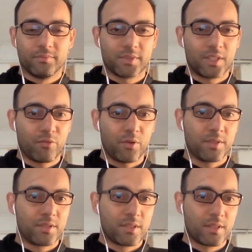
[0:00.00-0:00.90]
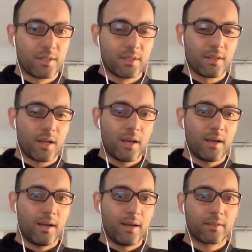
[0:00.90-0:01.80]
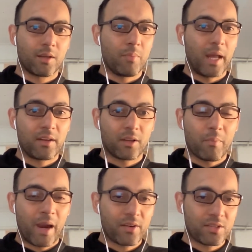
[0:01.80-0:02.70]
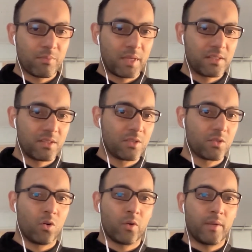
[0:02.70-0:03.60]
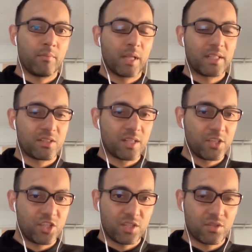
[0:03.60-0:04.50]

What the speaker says: different competitor comparison pieces or in places like G2